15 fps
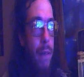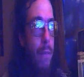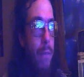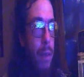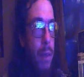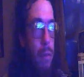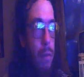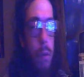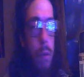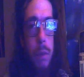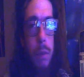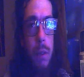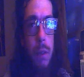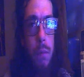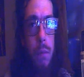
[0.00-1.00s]
the
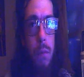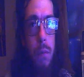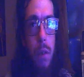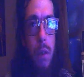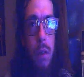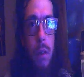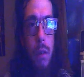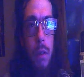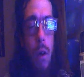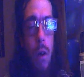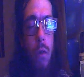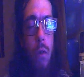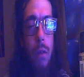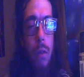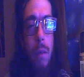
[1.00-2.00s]
equivalent of the
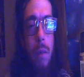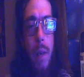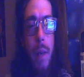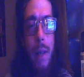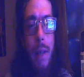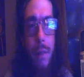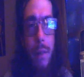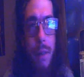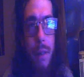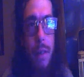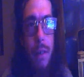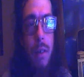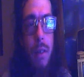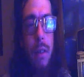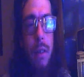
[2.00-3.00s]
halt command.
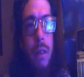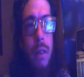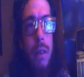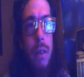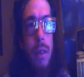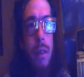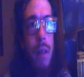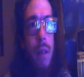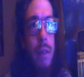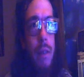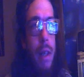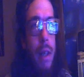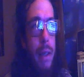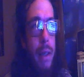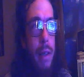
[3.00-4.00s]
Does
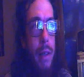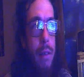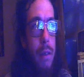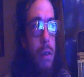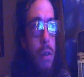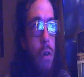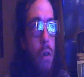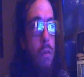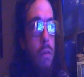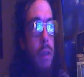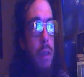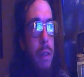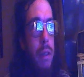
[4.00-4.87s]
nothing, just halts it.